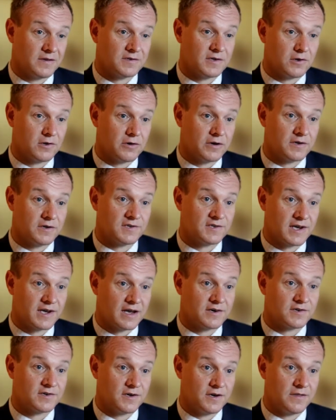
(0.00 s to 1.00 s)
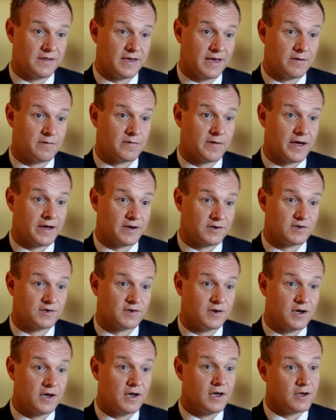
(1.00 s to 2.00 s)
there's a lot of discussion in the
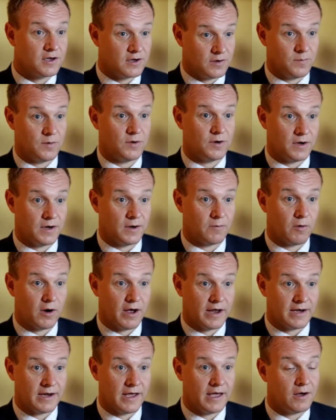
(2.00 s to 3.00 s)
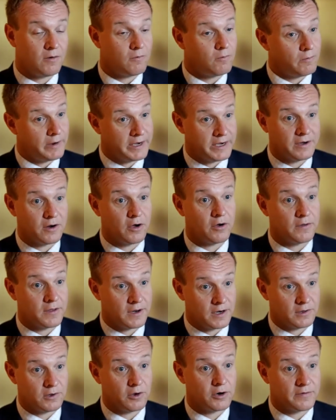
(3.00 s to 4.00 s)
FH community right now. We know
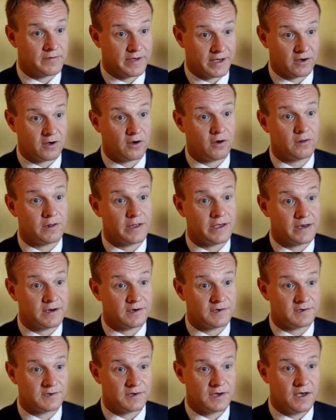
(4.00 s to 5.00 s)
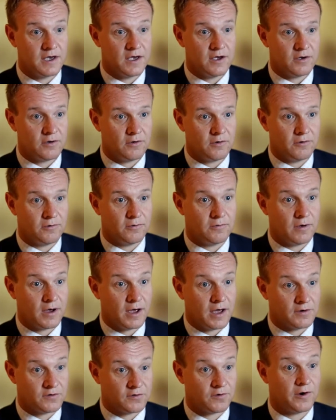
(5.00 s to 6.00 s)
that a lot of our colleagues who
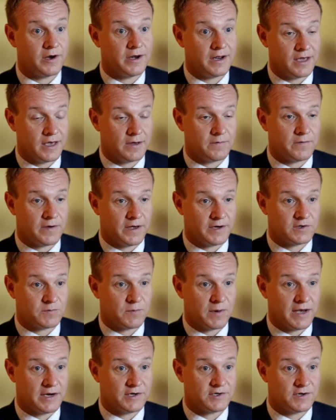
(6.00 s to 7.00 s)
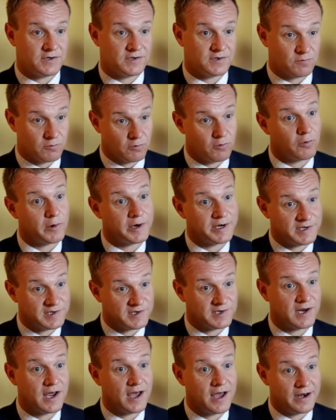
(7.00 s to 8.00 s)
are treating FH patients are already
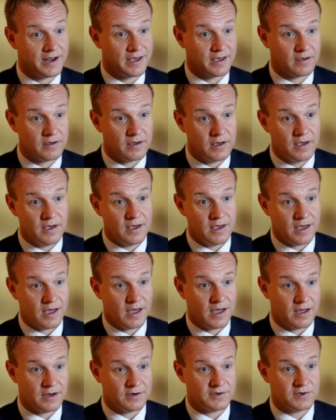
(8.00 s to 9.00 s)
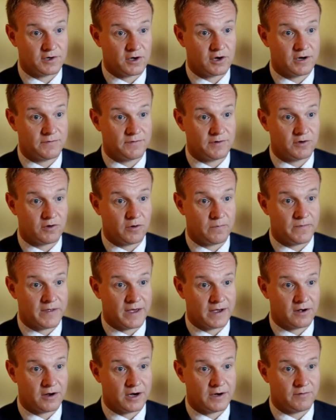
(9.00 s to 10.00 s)
starting to kind of adopt
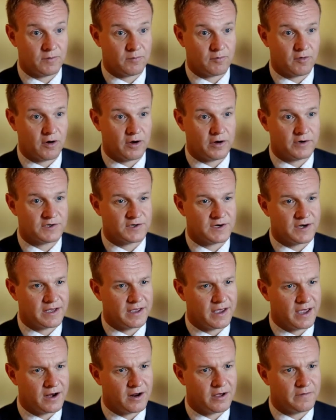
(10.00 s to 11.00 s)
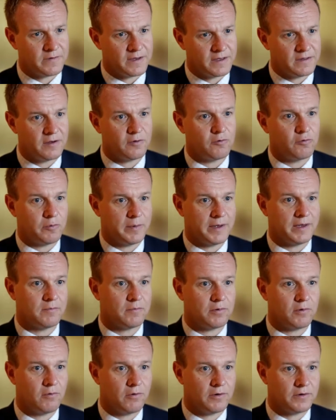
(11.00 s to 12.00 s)
that kind of approach. And I think that it will be
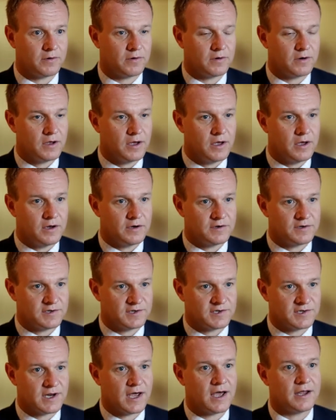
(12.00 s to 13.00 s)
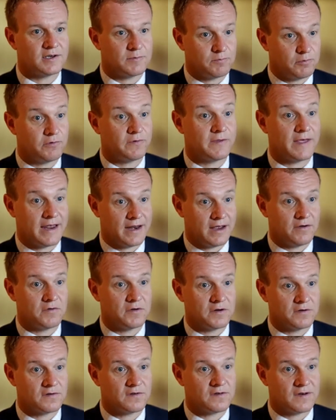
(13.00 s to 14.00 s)
important to start to put that
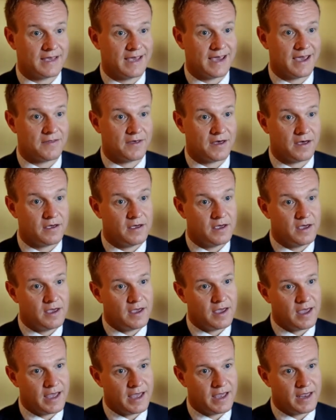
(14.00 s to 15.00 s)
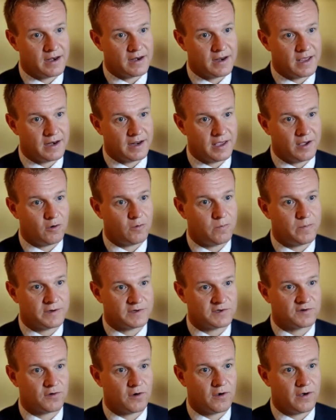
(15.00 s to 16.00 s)
evidence together and help
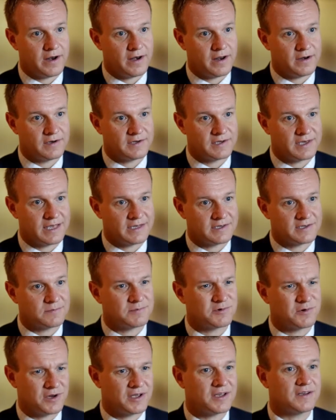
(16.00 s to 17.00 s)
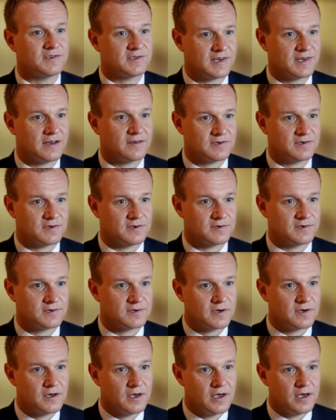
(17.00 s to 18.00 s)
us try and get some sort of
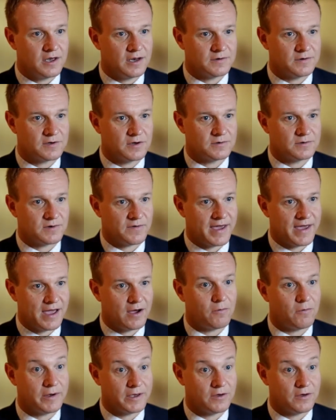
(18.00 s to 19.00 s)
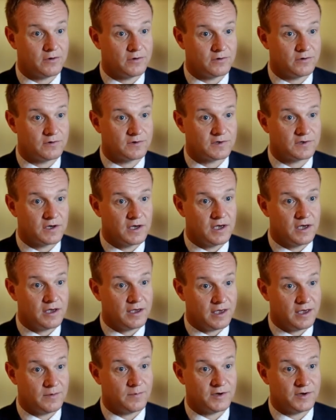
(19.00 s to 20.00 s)
consensus in terms of how we use
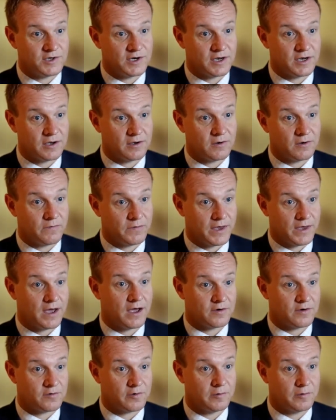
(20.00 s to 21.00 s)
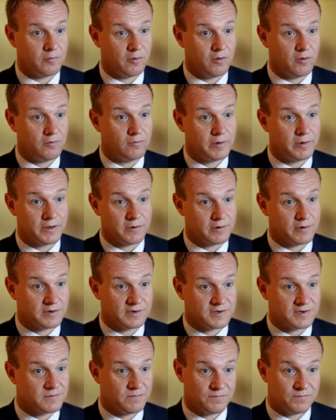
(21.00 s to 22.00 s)
imaging of the artery wall, whether
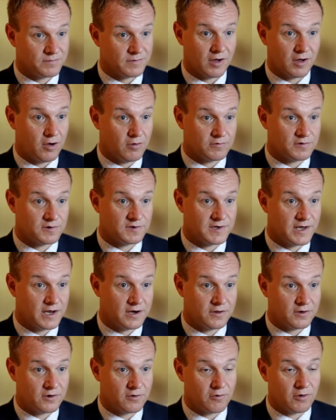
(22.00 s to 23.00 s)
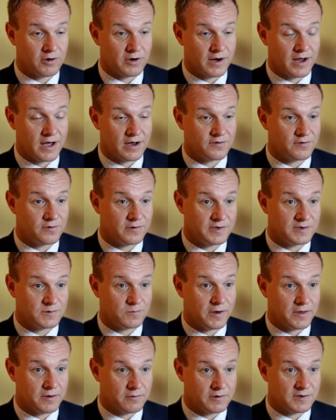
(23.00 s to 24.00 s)
it's ultrasound of the carotid
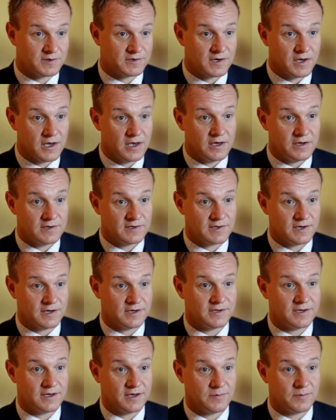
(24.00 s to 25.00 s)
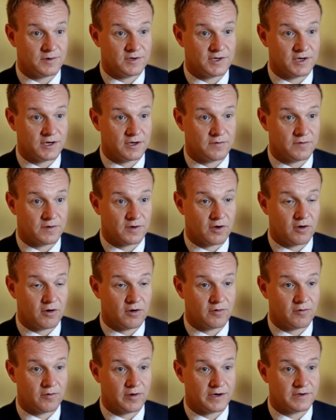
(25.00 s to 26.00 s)
arteries, whether it's CT imaging of the
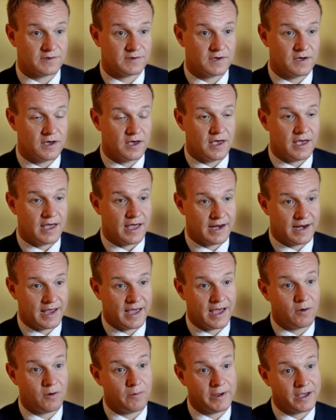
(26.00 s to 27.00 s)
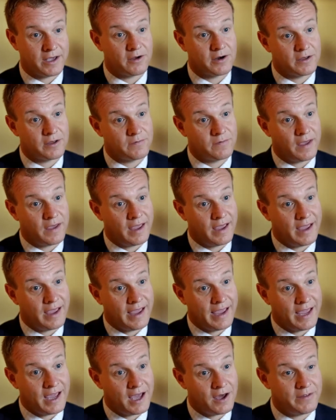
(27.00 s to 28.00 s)
coronaries, and how
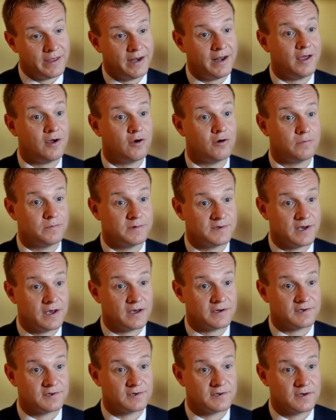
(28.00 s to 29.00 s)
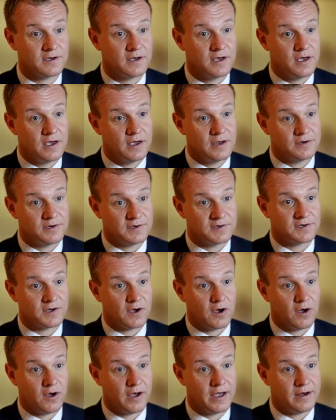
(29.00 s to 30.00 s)
that helps us
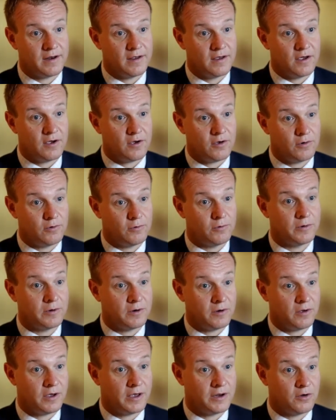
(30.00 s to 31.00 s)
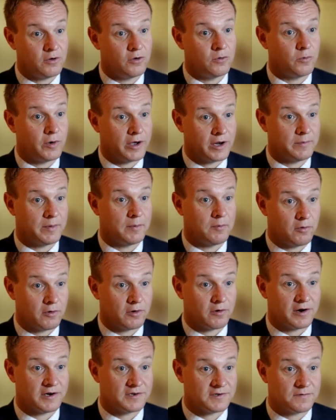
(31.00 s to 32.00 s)
decide in whom we're going to be more
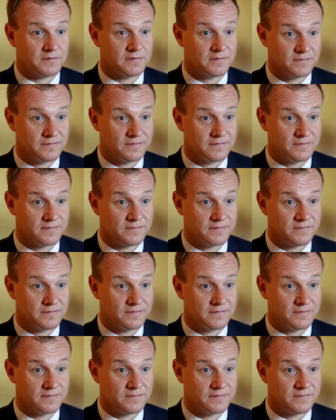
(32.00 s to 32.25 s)
aggressive.